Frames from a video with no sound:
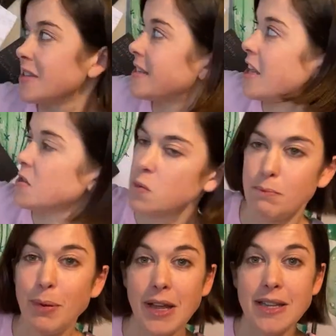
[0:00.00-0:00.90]
the cells
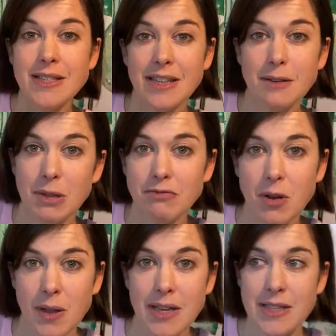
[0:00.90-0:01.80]
would burst and be
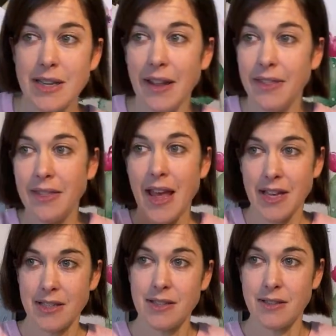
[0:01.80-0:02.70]
ruined and
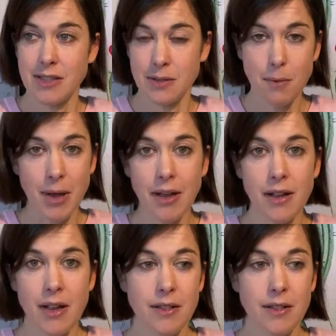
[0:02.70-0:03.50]
next summer